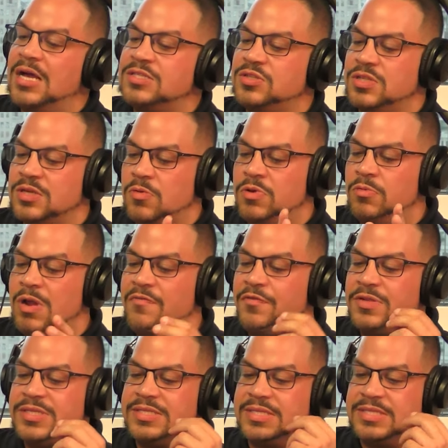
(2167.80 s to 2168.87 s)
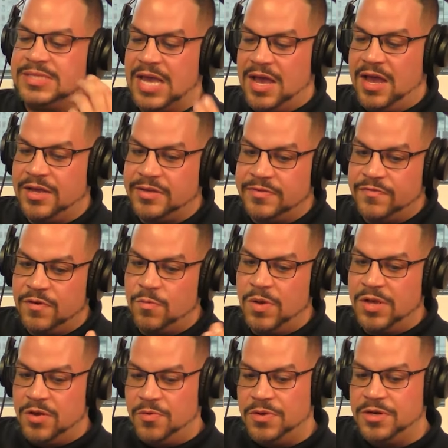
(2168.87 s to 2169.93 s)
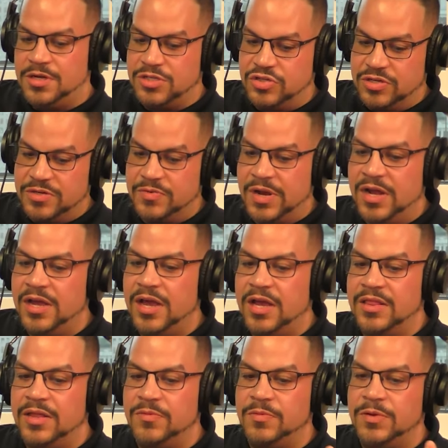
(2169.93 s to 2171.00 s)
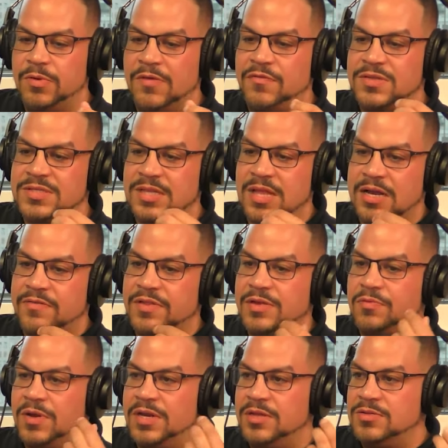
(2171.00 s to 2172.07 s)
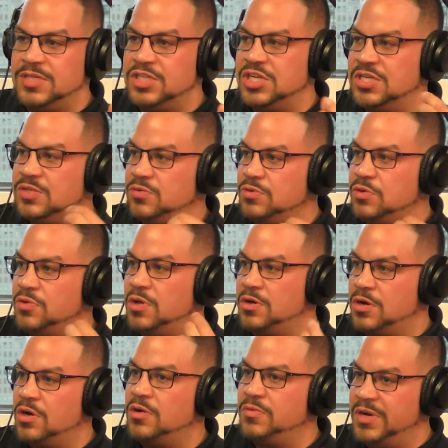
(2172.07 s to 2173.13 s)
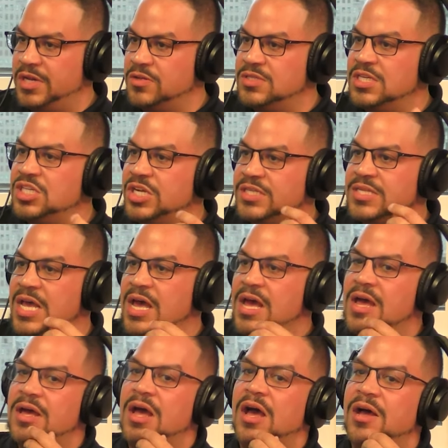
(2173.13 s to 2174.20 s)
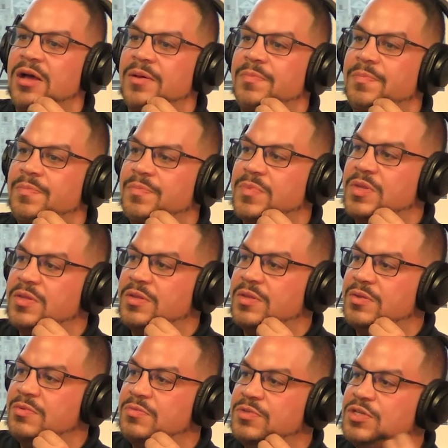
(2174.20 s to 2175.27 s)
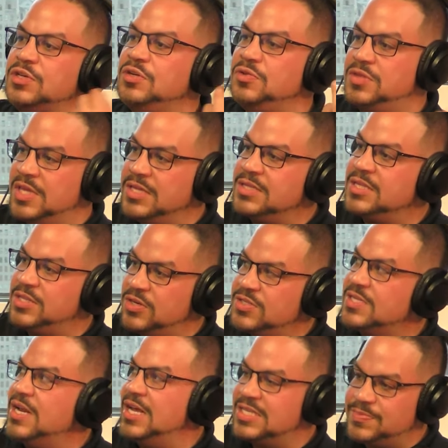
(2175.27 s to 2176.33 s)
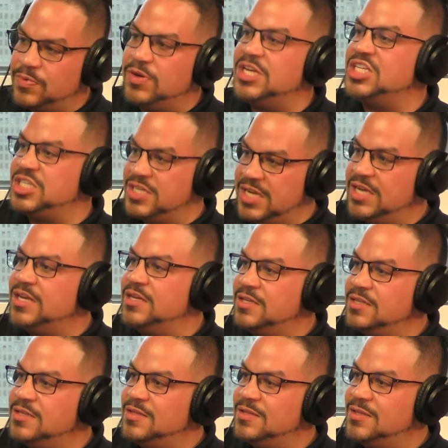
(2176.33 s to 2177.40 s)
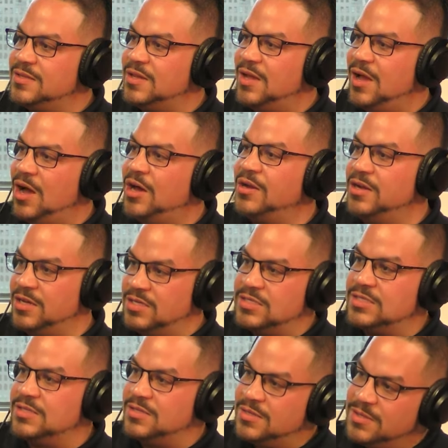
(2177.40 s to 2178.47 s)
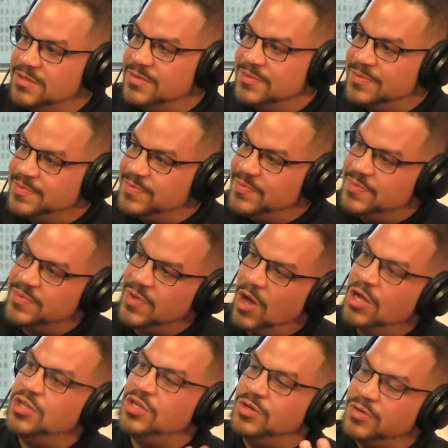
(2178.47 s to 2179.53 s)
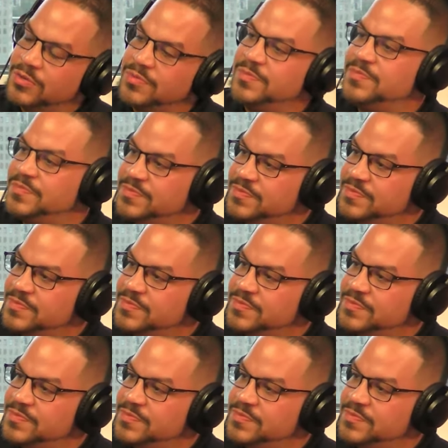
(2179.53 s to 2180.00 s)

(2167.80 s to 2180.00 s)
I asked you. we referenced Zach from Waco 100, right? And then we referenced a lot of like radio DJs who no longer are radio DJs. Um, do you think that there's an expiration date on us? On you.